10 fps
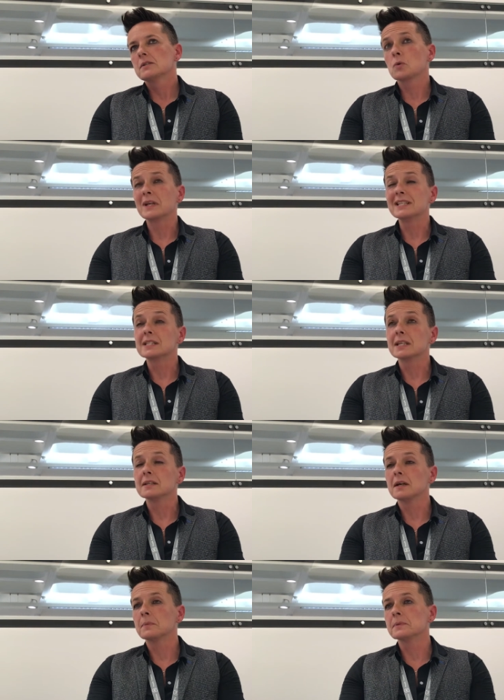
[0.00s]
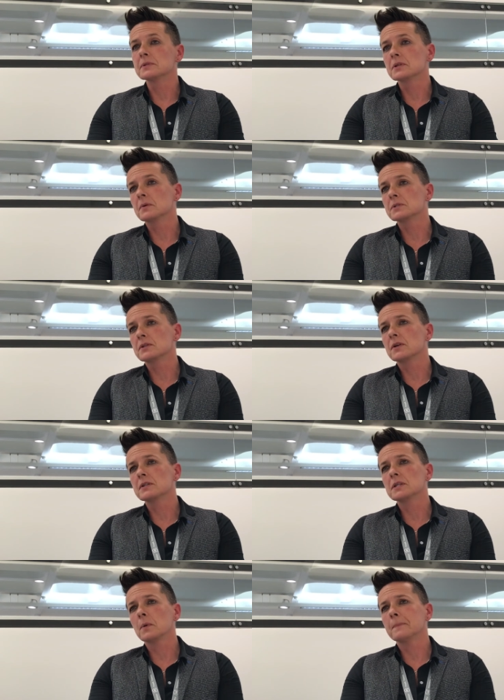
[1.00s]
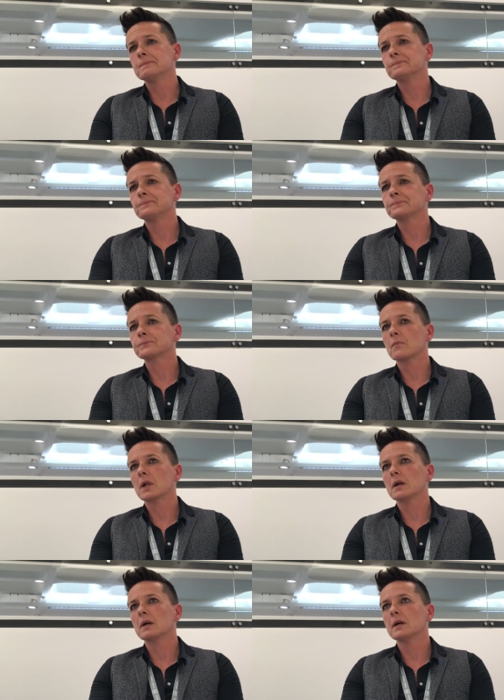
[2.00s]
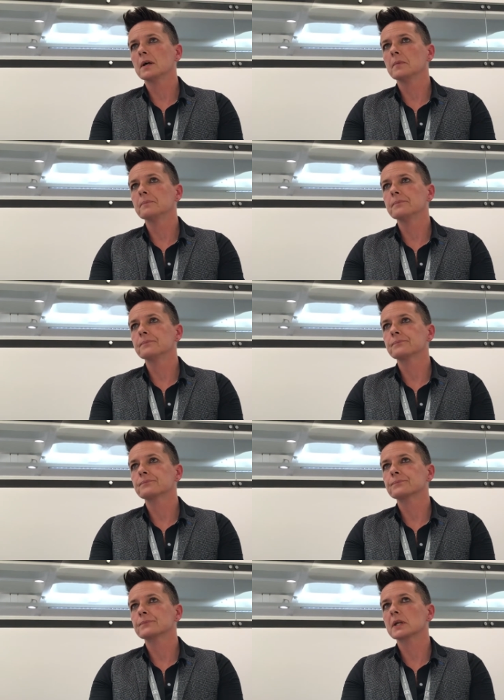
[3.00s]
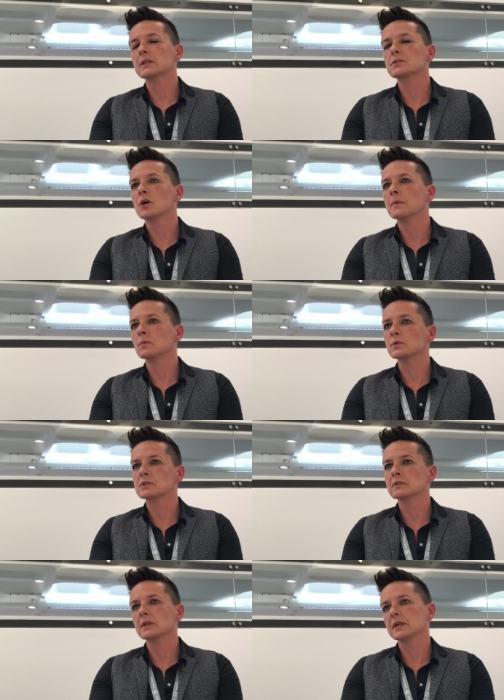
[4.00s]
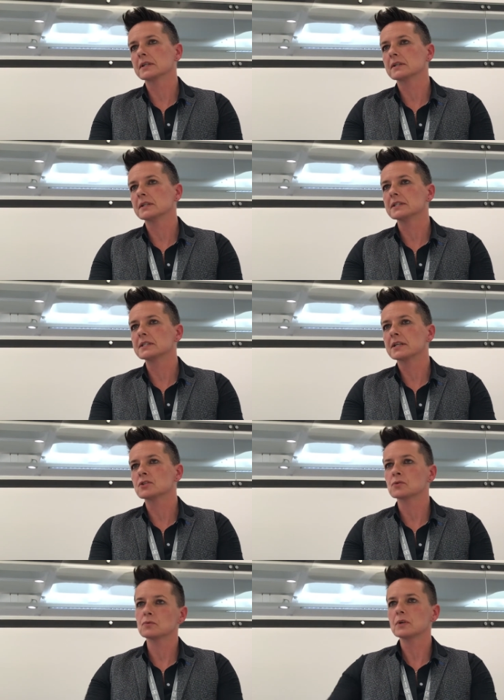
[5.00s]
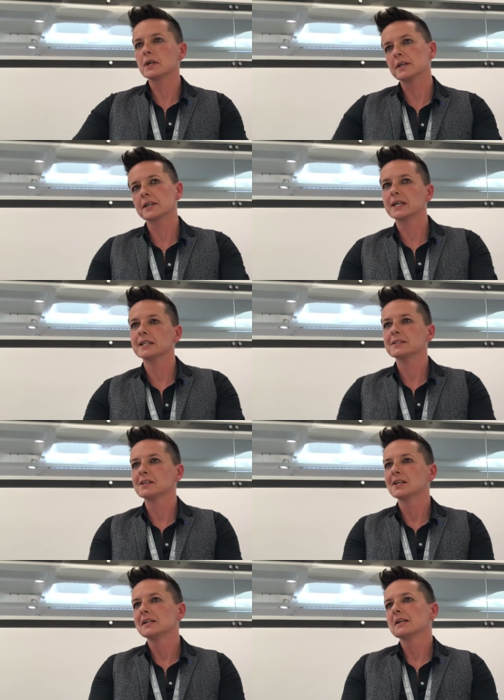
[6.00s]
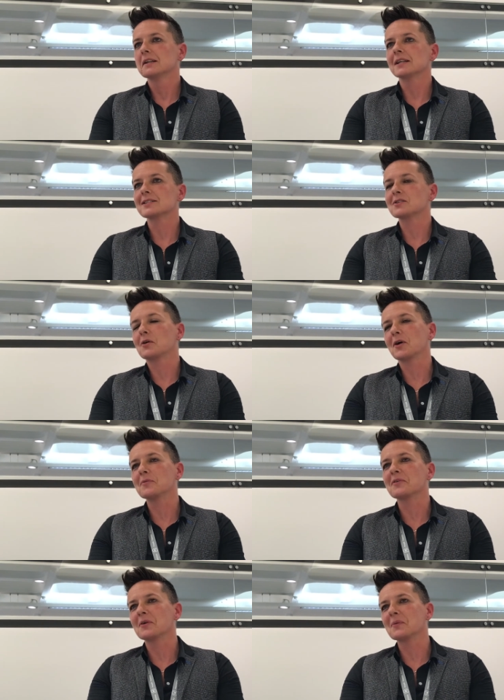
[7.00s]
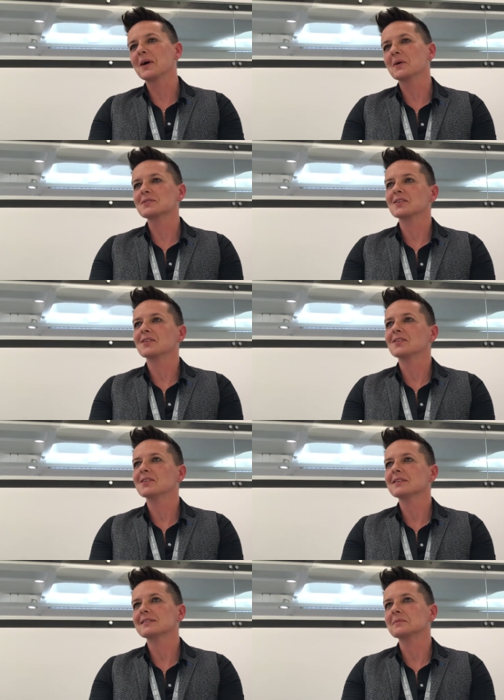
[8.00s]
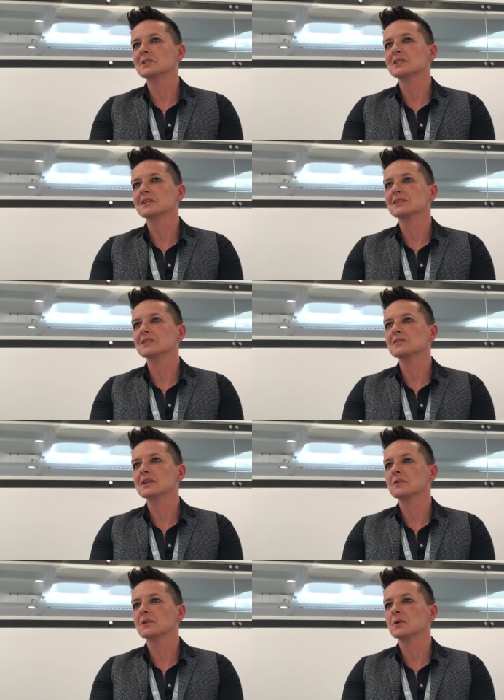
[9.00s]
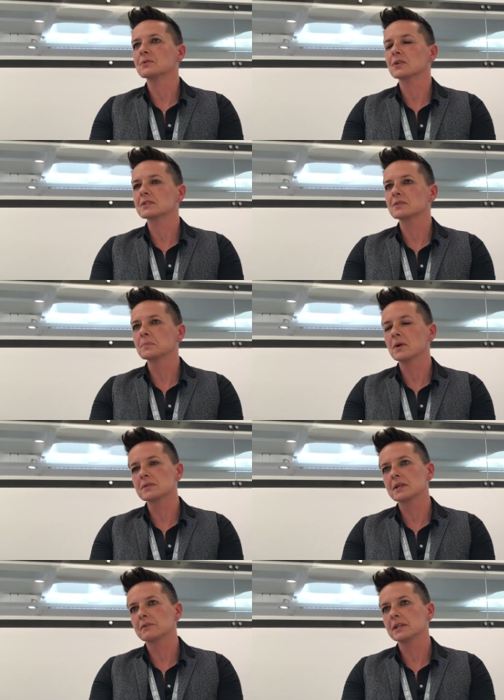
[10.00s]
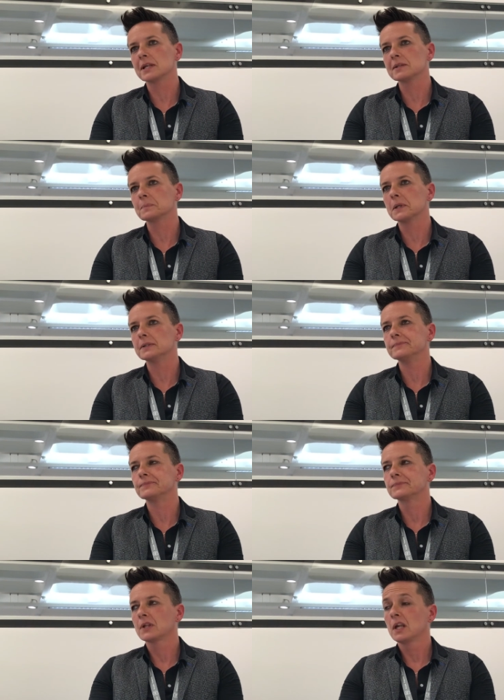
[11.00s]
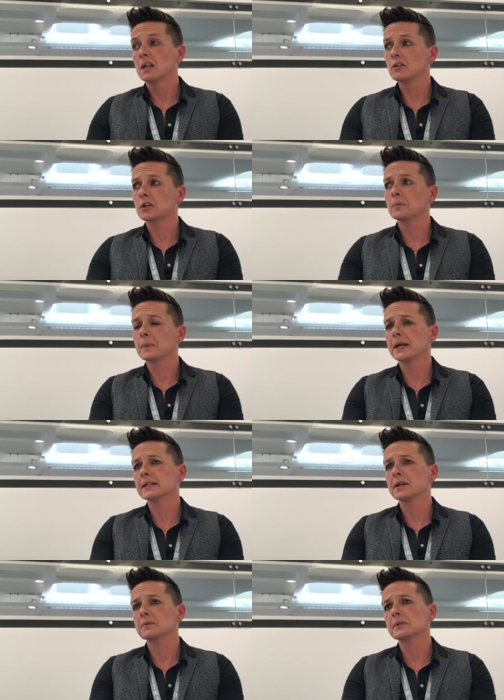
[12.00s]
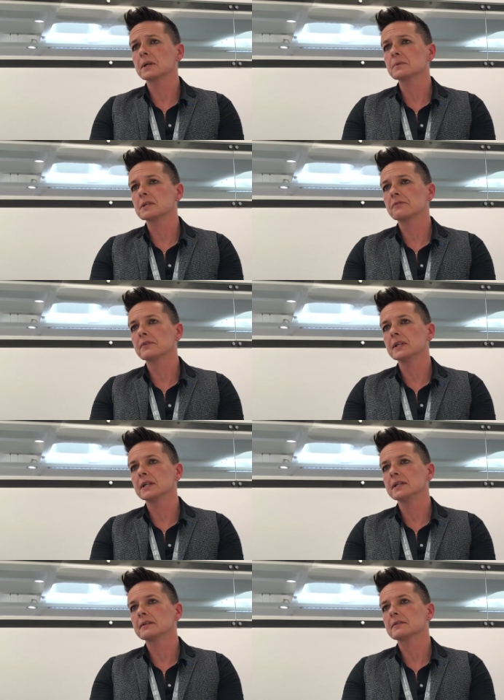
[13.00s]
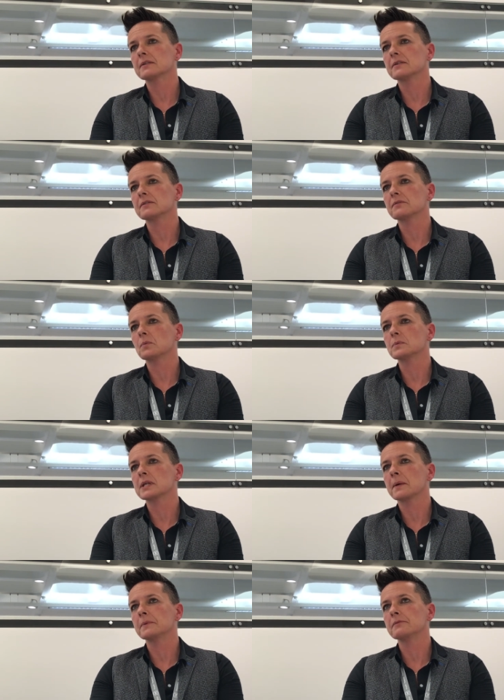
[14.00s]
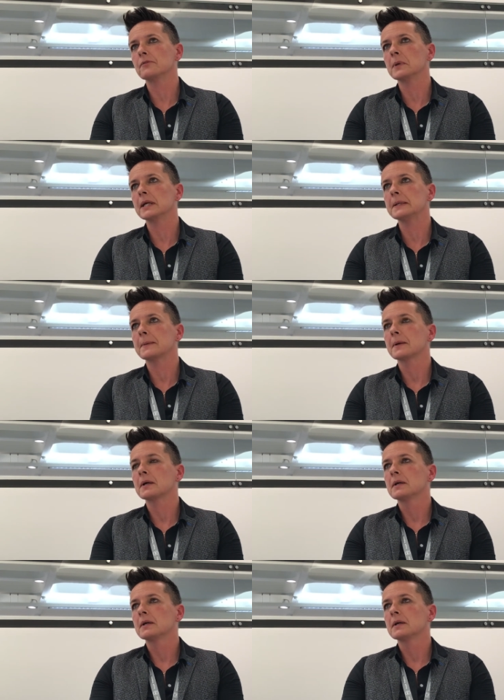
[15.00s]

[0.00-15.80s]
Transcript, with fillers: 20 up until I was 31. Mm-hmm. Um, at the time, it wasn't like an intentional, right, okay, things aren't going very well, so I'm just going to use alcohol and drugs to mask everything. But looking back now, that was definitely kind of what was happening for me.